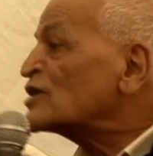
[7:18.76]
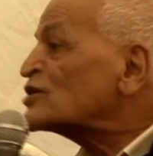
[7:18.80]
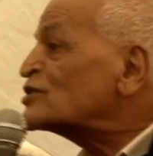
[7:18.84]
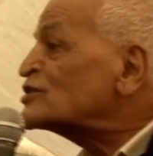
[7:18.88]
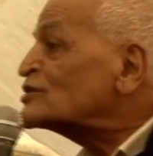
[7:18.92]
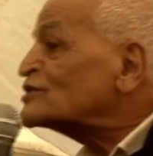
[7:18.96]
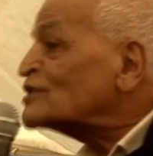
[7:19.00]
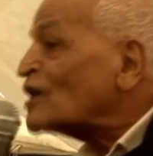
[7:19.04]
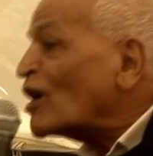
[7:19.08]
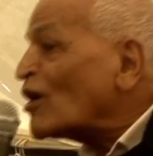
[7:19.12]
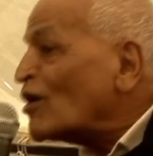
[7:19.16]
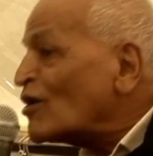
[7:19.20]

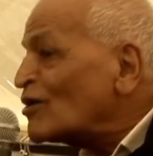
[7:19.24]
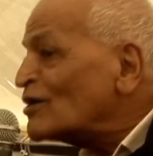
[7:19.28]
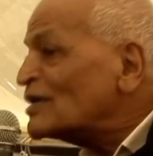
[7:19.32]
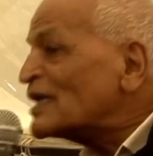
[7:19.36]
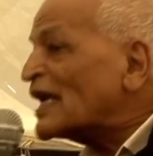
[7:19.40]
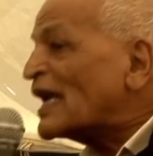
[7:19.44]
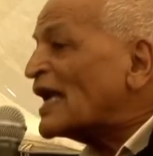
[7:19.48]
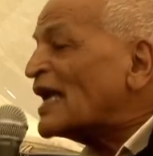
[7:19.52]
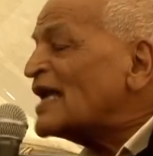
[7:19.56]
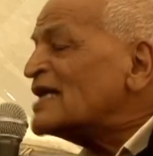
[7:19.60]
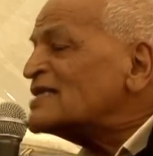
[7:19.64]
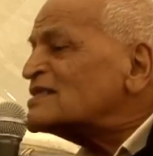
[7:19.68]
soul
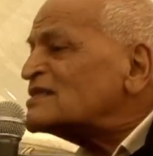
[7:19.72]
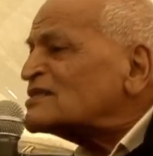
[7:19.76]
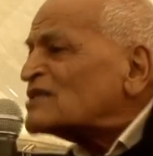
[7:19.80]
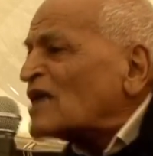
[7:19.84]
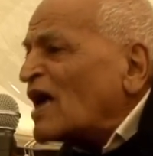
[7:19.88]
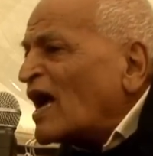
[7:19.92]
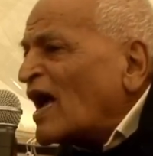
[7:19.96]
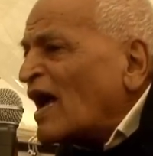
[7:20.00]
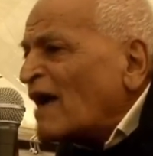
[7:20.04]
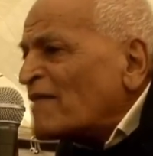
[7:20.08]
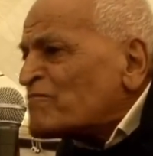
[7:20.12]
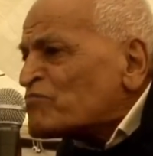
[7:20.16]
is
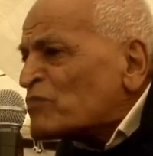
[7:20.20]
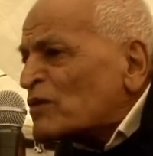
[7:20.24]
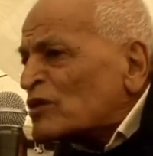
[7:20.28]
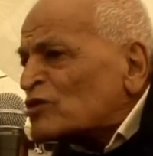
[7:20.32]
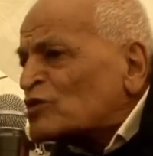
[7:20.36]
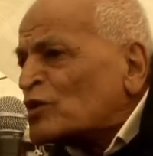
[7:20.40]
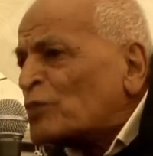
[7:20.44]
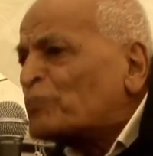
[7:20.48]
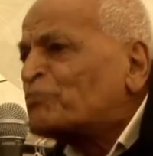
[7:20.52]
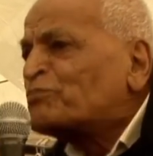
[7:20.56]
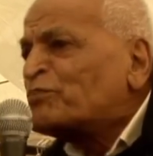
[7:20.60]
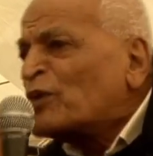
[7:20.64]

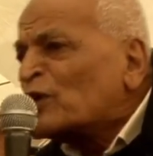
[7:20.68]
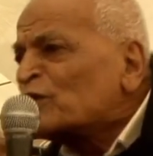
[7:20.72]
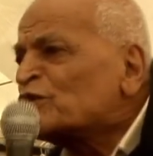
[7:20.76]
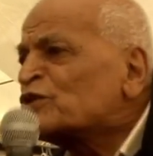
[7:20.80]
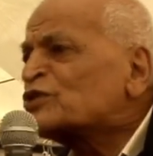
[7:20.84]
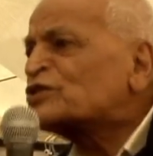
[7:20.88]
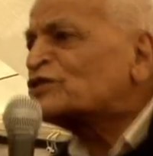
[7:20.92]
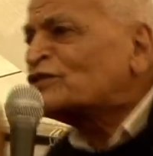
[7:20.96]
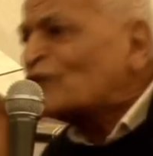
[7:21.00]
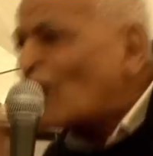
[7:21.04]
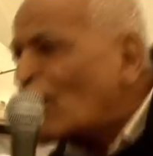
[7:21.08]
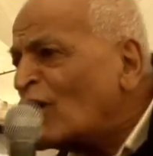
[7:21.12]
to put
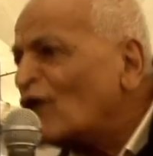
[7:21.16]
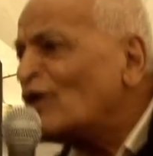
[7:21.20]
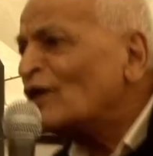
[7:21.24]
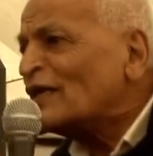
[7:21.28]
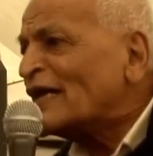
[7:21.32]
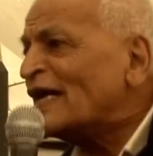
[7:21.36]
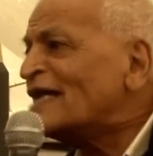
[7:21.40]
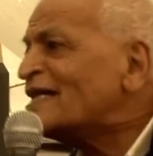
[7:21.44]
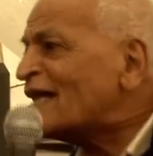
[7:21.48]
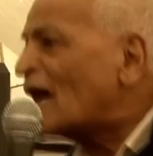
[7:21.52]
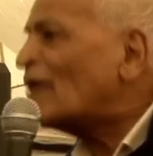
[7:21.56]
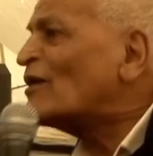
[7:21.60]
soul
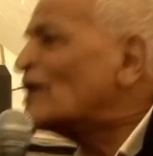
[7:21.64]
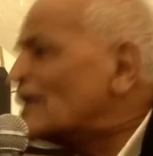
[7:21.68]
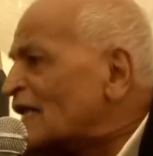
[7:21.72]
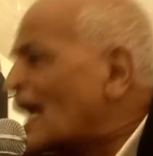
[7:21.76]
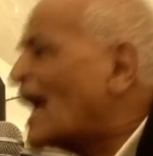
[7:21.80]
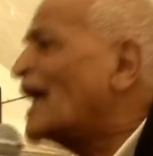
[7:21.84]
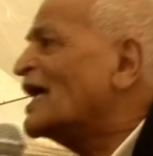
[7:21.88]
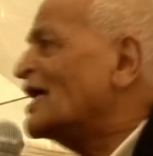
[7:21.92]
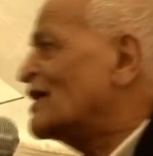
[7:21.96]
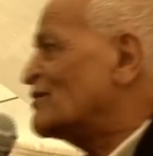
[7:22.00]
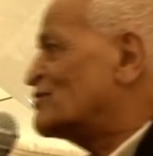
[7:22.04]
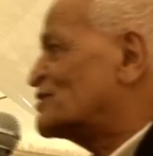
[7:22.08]
in our
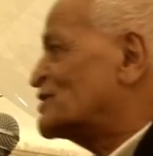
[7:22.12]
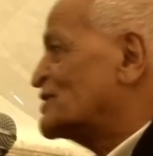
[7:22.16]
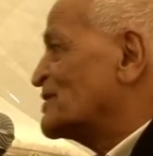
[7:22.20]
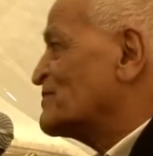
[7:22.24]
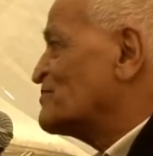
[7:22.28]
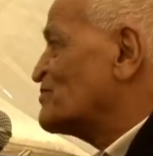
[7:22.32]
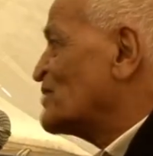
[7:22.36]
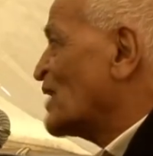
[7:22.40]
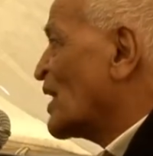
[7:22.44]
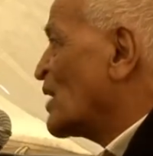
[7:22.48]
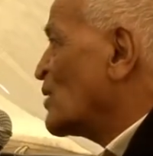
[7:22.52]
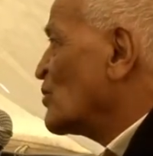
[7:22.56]
lives.
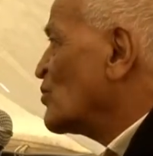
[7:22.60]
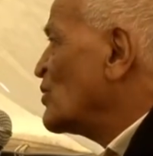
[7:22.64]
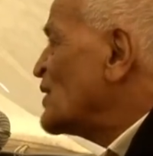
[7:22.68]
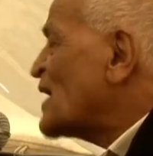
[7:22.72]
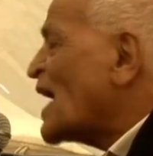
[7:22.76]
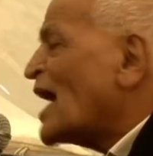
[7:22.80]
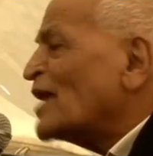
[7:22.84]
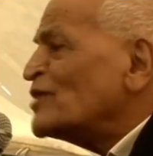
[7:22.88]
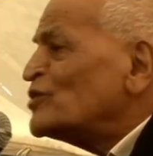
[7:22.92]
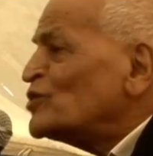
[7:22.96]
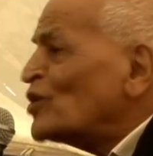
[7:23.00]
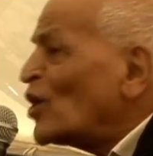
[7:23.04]
We
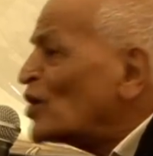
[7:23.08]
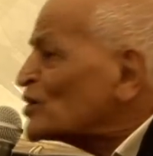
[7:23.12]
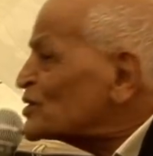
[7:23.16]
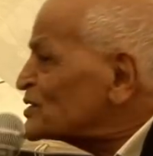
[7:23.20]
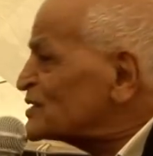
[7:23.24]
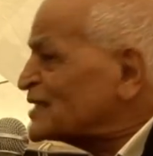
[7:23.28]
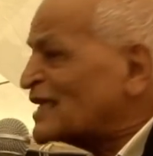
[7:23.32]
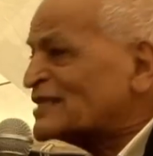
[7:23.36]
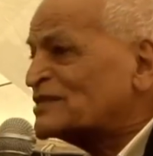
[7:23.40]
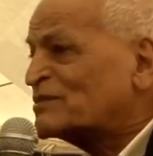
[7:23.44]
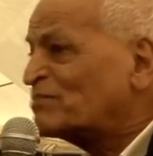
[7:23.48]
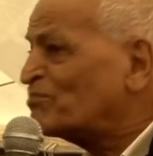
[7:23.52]
are
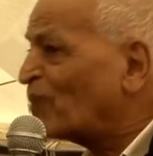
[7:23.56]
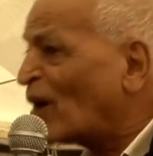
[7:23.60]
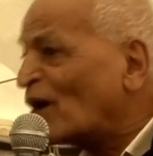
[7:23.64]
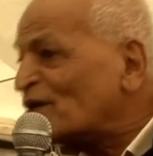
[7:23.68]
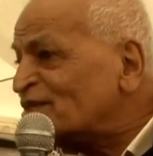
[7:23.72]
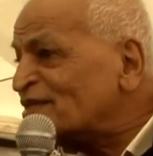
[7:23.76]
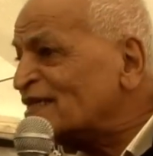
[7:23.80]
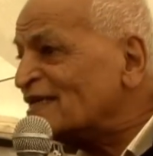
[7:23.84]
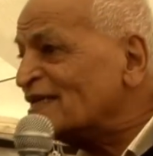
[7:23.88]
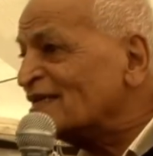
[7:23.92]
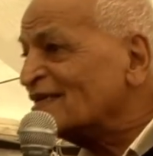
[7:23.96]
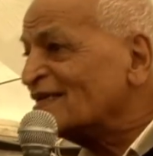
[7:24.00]
not just
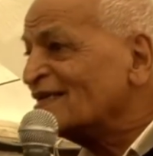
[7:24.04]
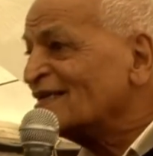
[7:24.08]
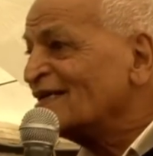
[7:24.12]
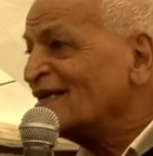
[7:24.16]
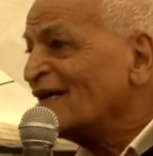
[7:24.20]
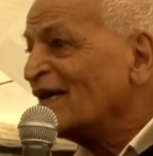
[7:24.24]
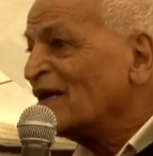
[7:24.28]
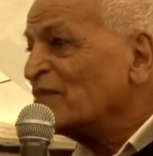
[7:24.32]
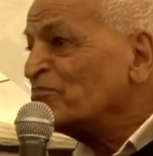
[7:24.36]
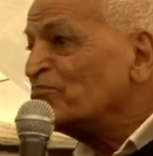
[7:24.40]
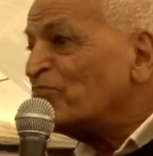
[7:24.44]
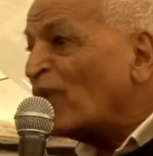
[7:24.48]
body.
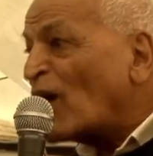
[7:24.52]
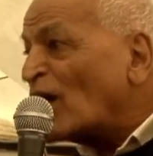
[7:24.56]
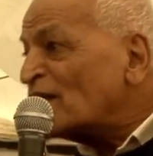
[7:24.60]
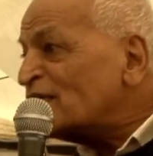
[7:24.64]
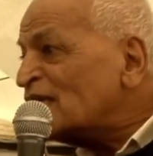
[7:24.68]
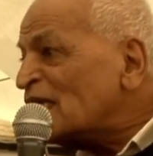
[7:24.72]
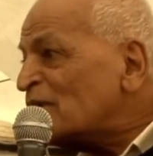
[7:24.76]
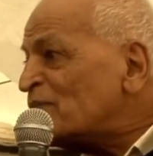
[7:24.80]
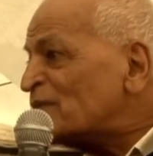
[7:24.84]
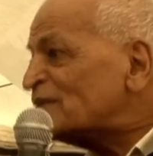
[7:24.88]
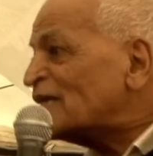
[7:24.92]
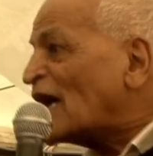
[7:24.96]

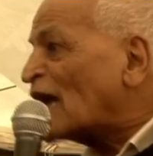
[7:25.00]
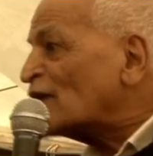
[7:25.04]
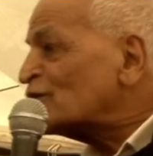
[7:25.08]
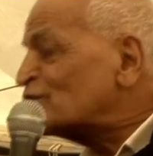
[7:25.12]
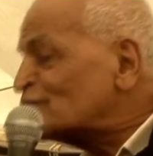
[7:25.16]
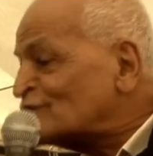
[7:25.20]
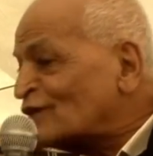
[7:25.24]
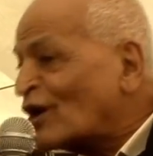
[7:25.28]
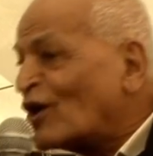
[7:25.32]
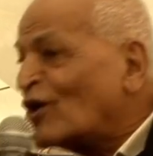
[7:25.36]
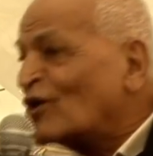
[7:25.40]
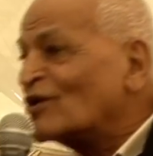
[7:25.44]
Body without
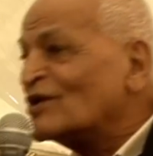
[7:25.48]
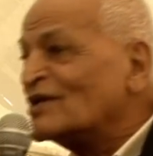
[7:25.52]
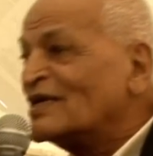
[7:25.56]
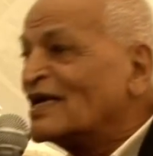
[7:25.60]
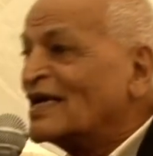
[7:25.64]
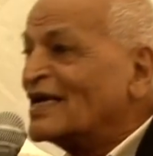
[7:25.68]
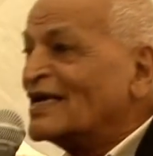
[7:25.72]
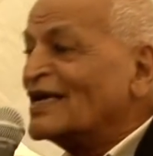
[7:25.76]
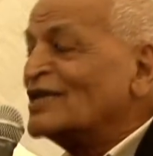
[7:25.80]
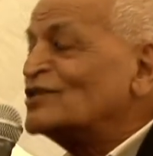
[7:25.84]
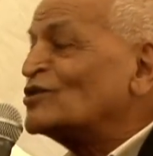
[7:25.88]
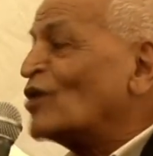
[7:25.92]
soul
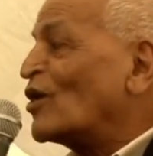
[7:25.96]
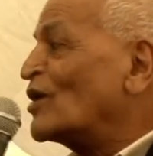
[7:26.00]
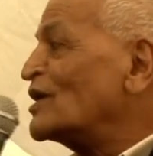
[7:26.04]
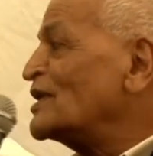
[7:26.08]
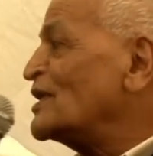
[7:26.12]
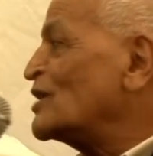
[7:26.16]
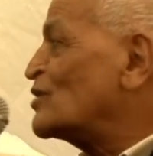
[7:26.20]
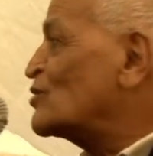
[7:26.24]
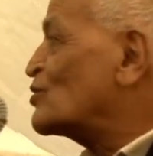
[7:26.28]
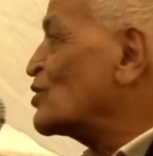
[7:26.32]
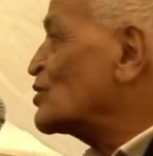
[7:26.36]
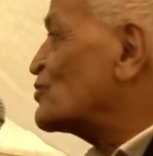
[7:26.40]
is
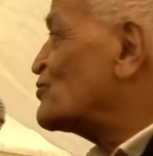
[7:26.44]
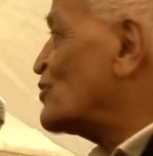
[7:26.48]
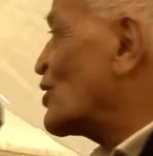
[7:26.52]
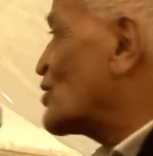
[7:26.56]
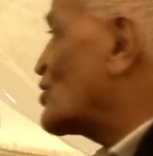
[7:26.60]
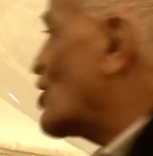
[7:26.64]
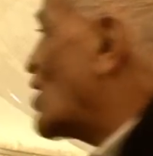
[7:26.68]
only good for